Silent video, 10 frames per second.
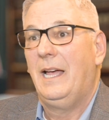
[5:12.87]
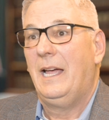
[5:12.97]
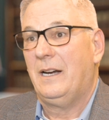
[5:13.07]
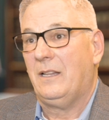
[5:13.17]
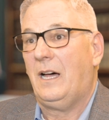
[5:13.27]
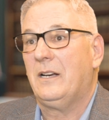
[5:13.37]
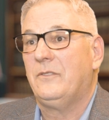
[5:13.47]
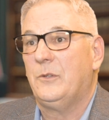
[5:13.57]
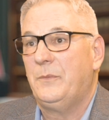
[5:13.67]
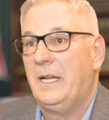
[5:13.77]
and a lot of
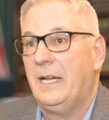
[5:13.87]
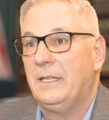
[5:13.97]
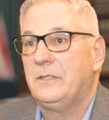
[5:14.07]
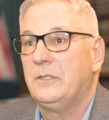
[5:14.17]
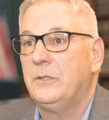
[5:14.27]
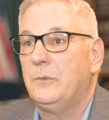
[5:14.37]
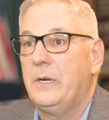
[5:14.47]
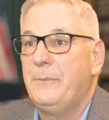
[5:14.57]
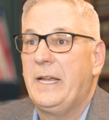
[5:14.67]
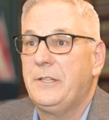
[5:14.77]
them had to
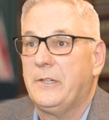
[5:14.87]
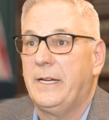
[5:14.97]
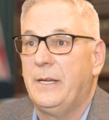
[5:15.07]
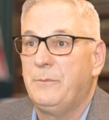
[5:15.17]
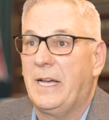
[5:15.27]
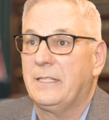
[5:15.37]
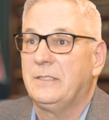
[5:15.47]
repatriate back